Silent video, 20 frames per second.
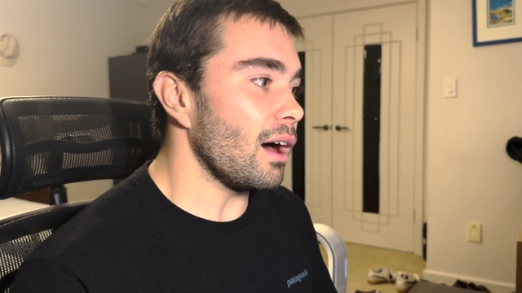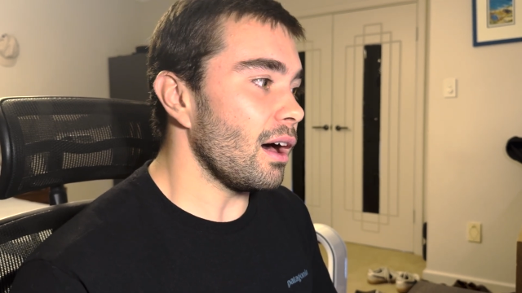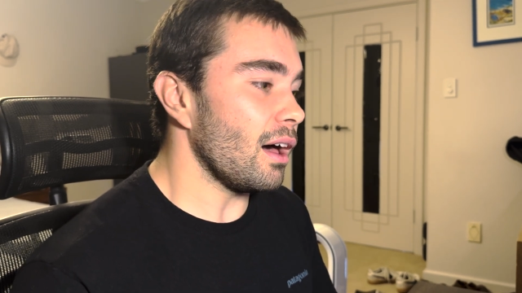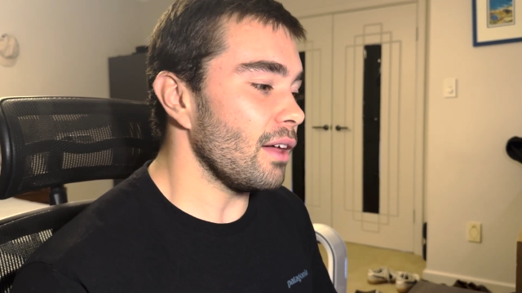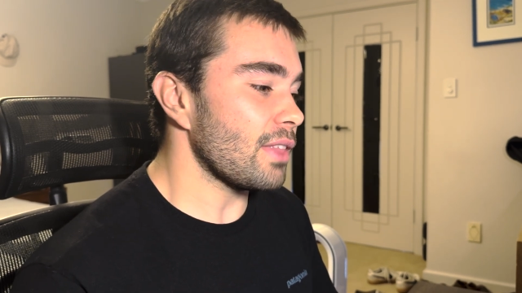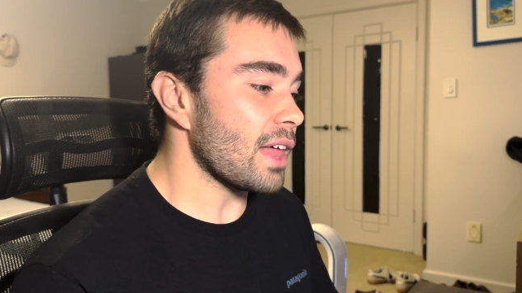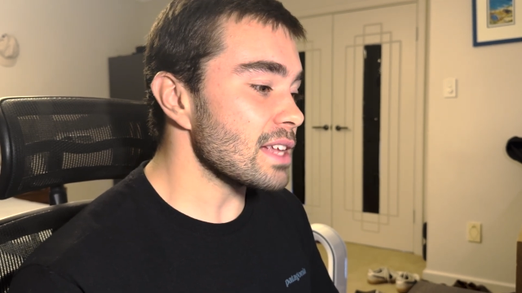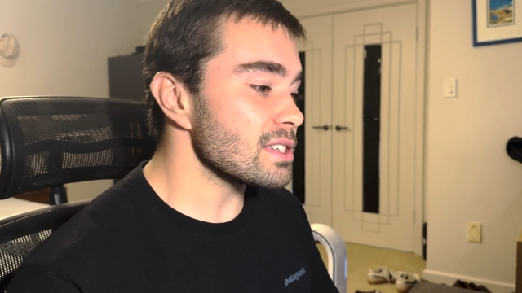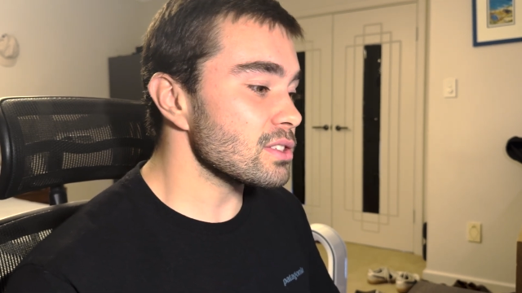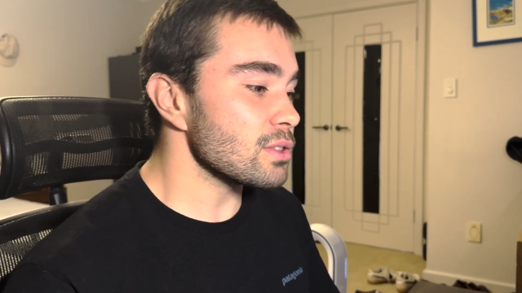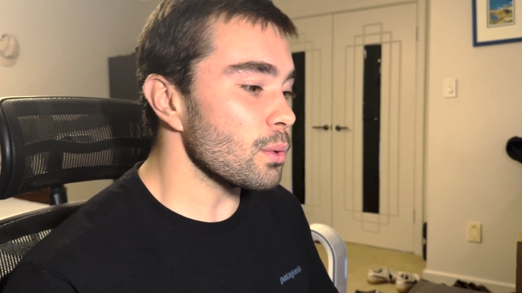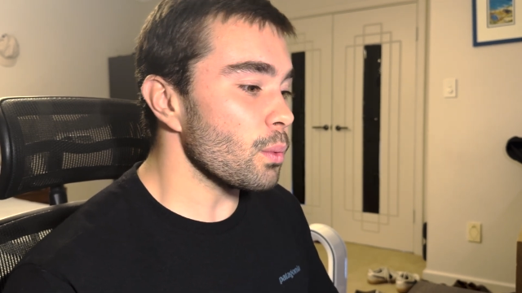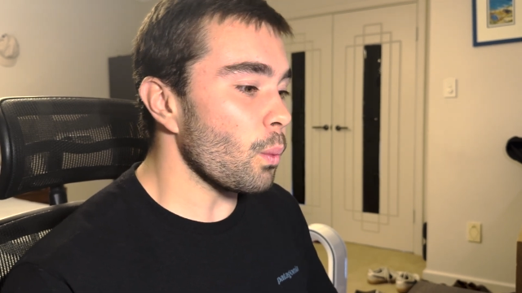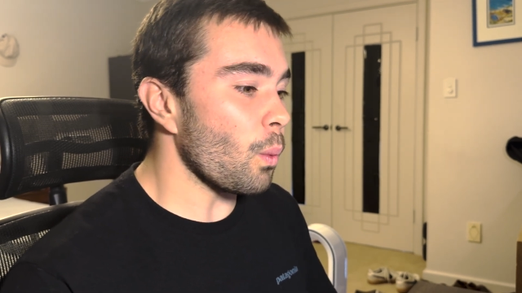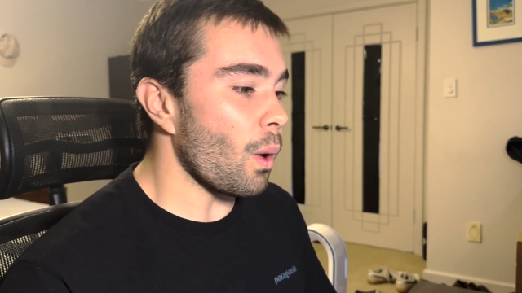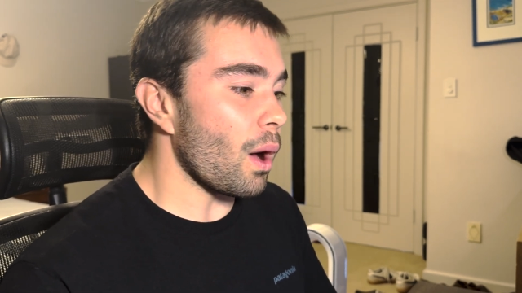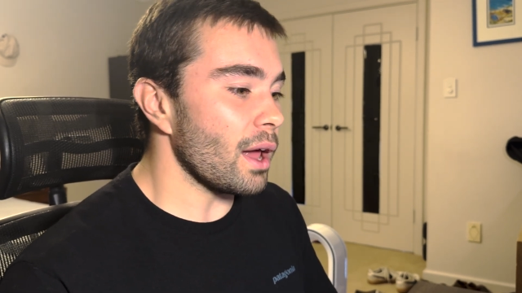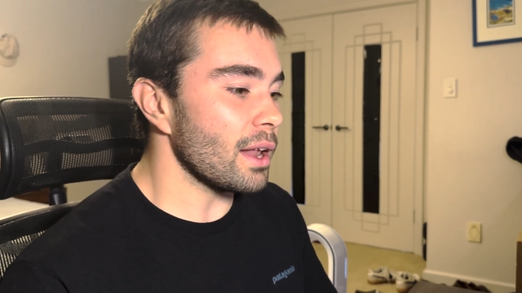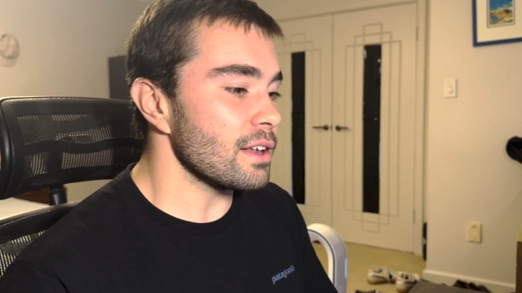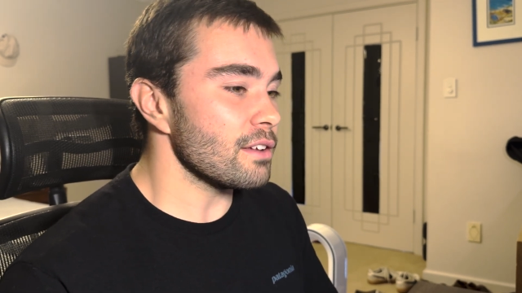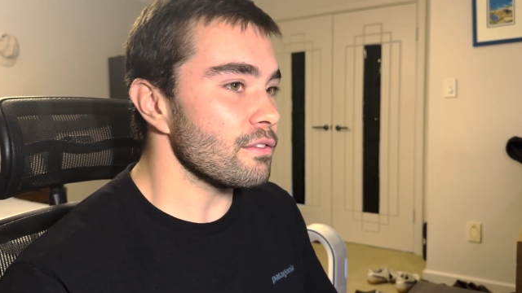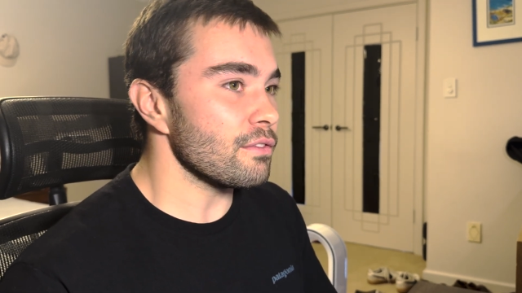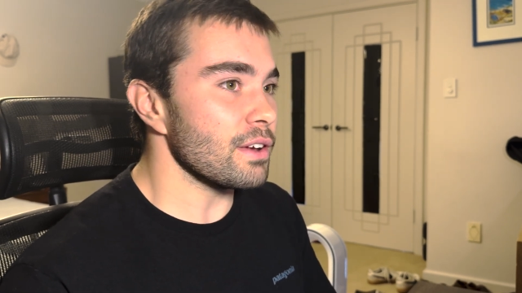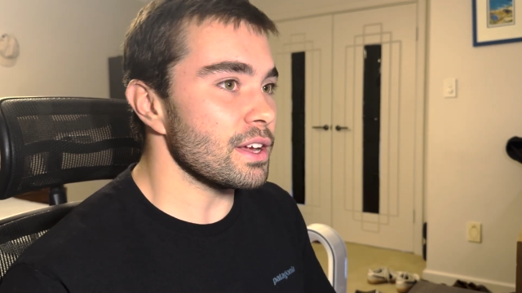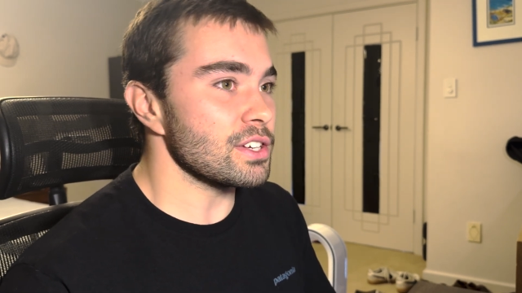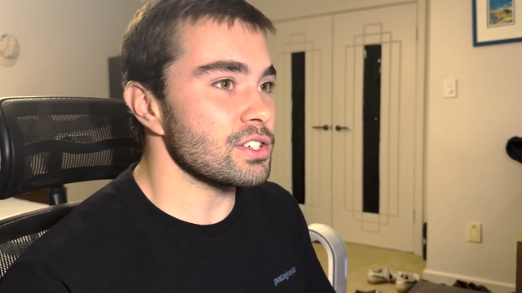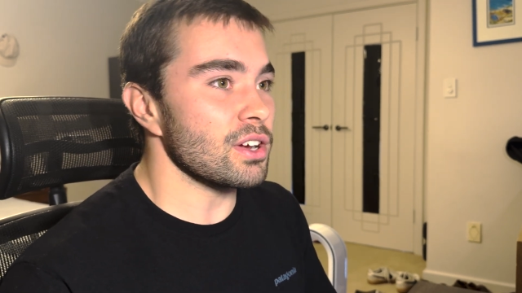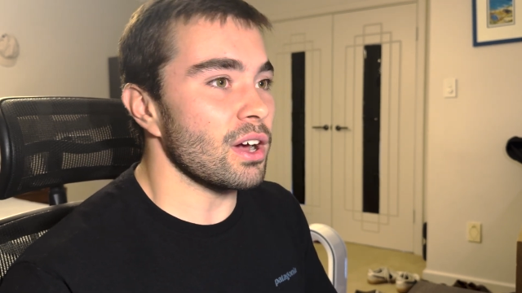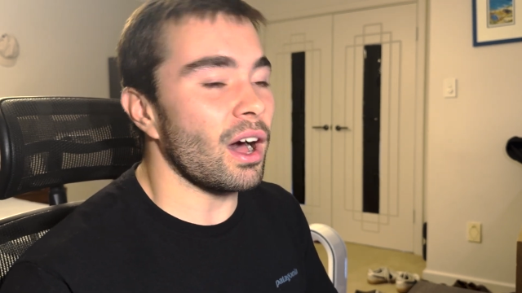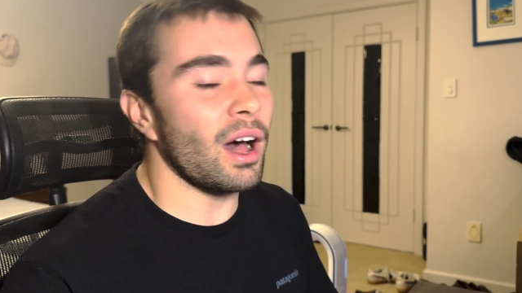That's the one
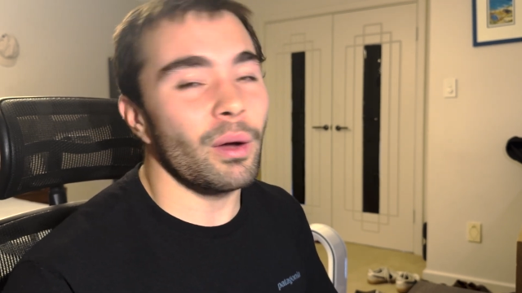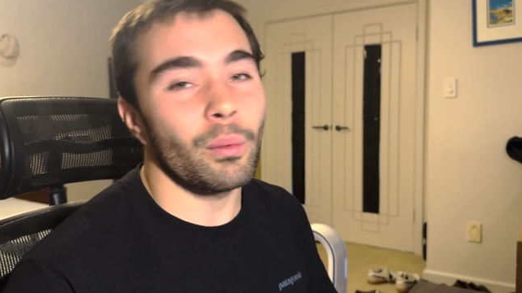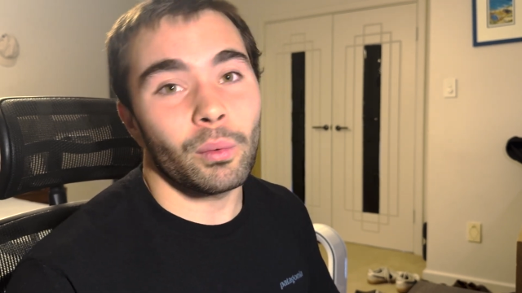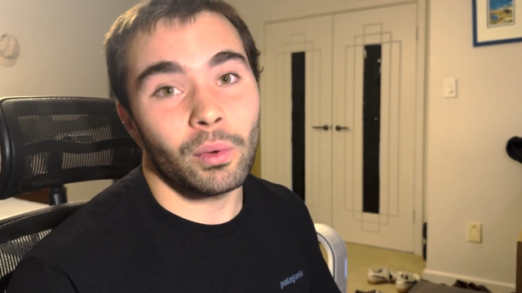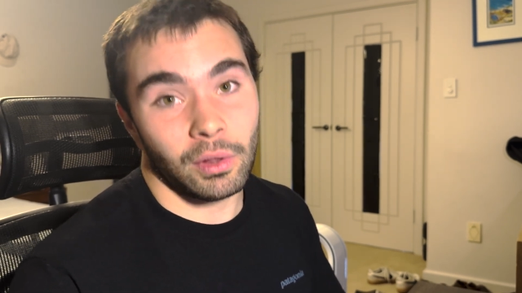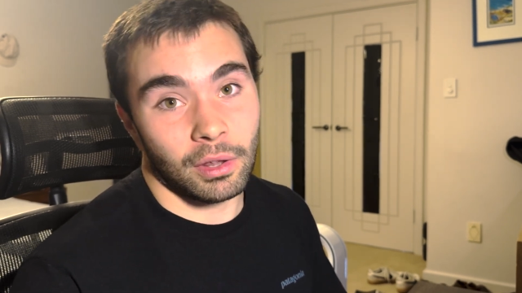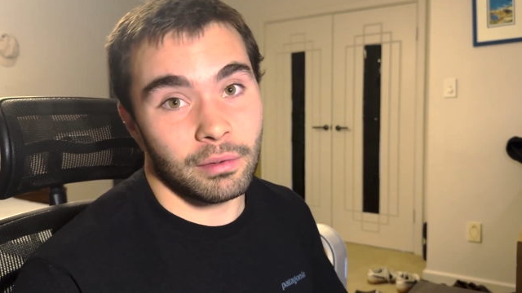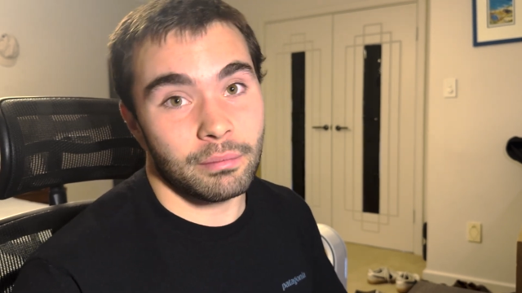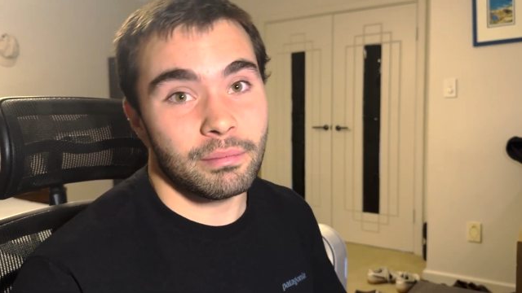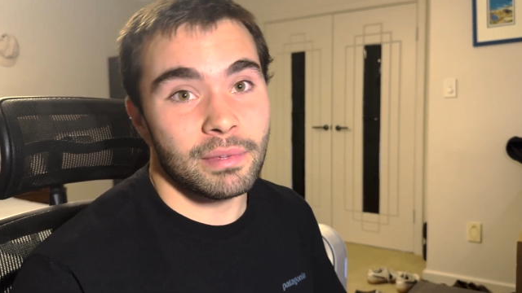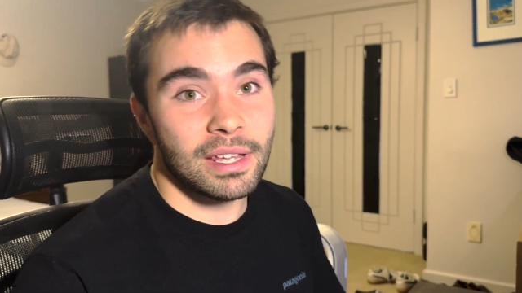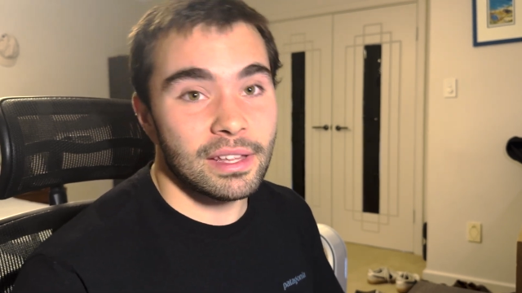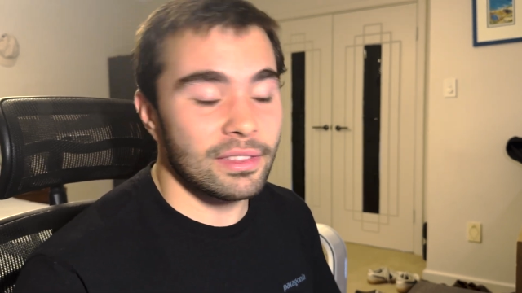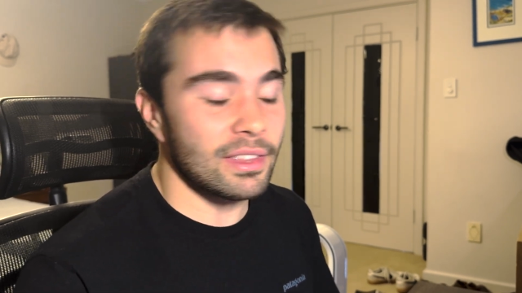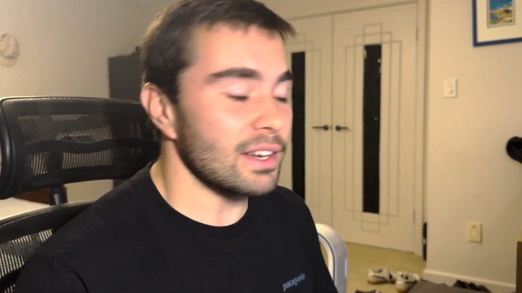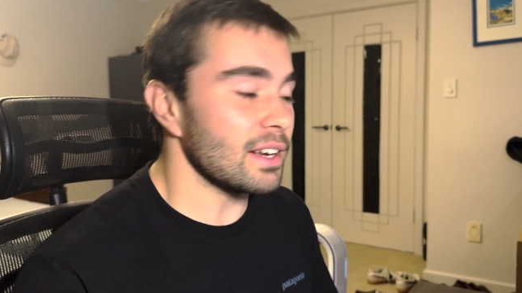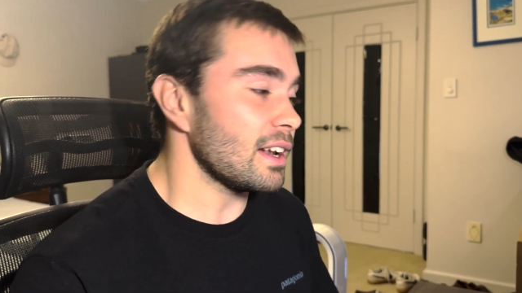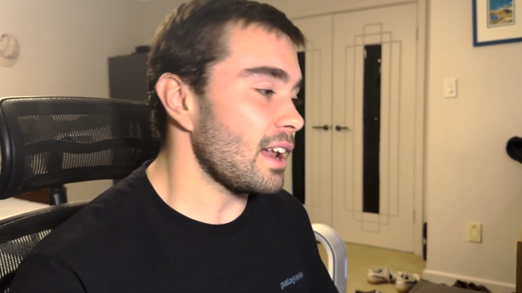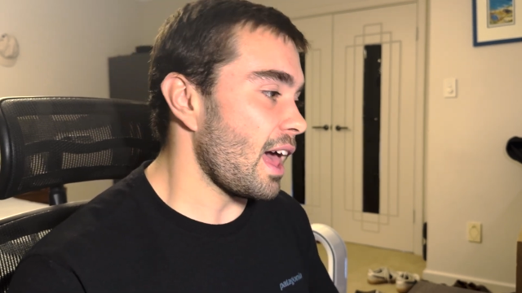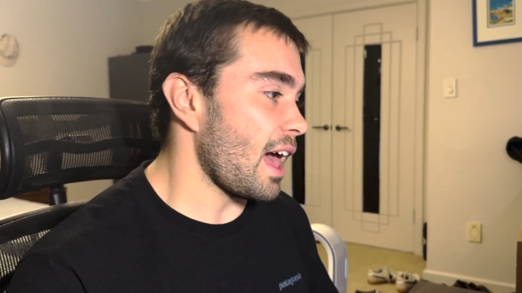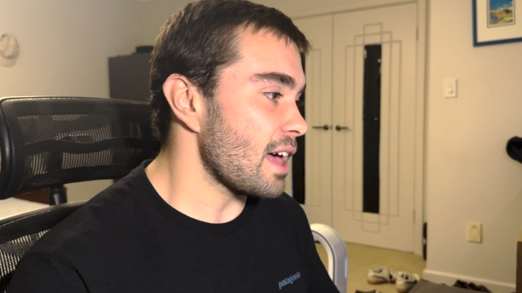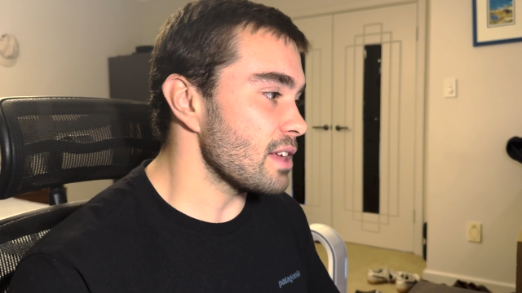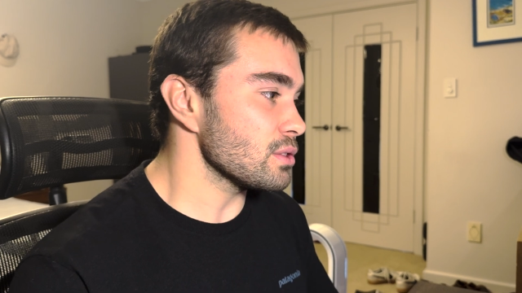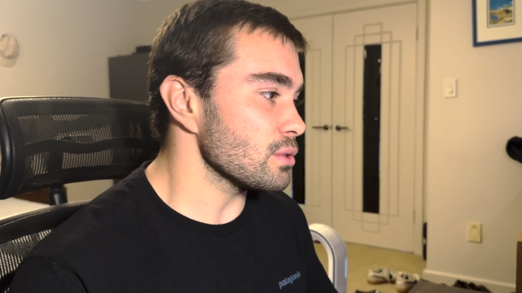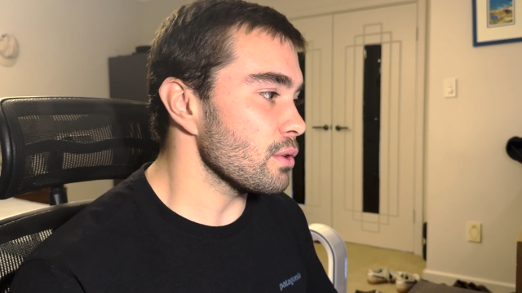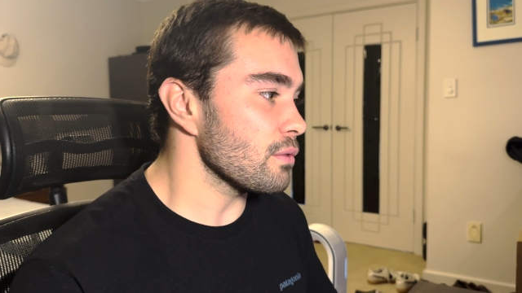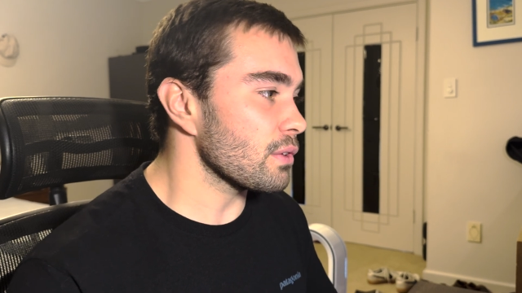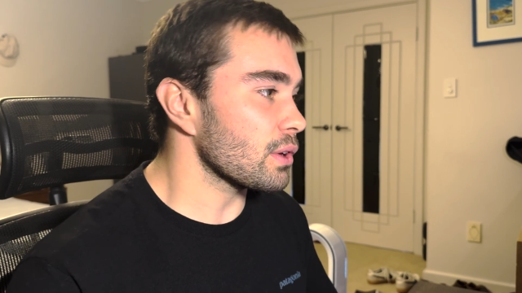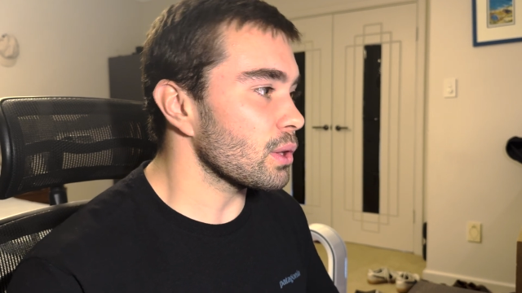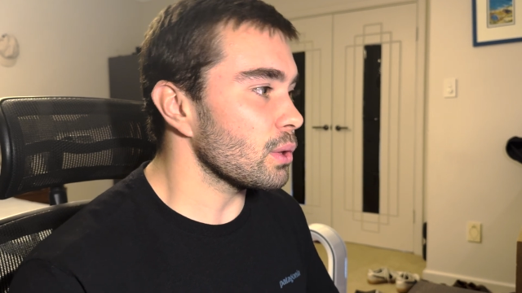feature I will admit that it has
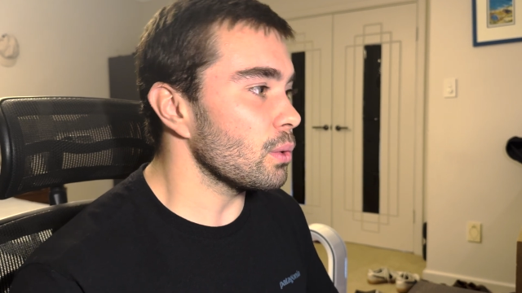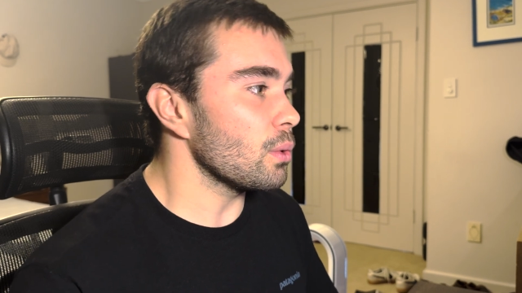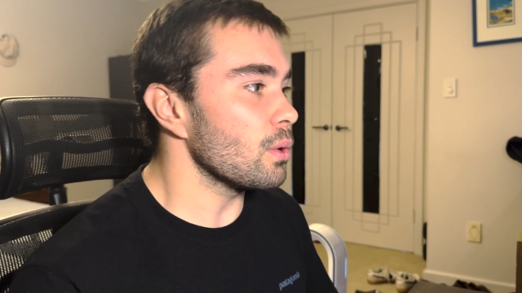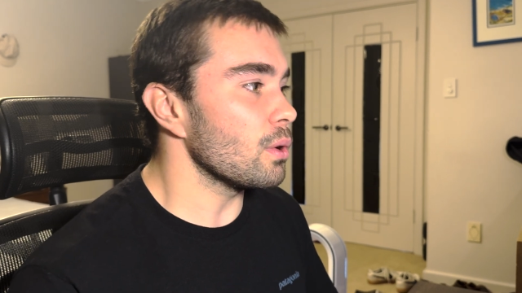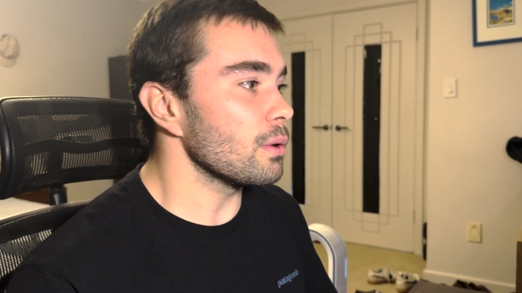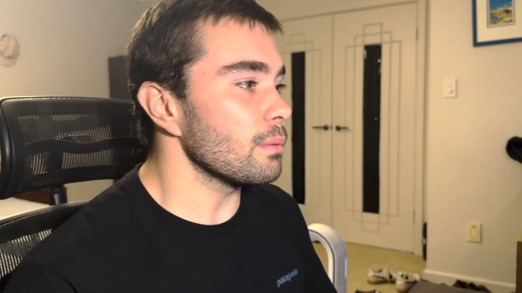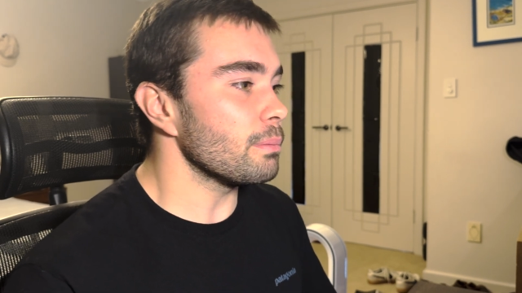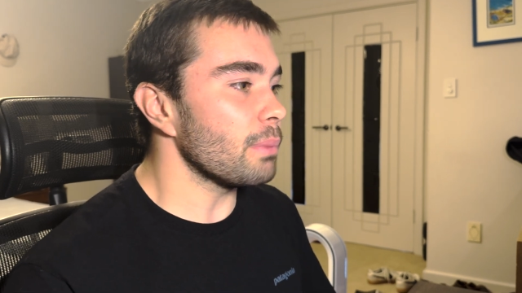over Claude.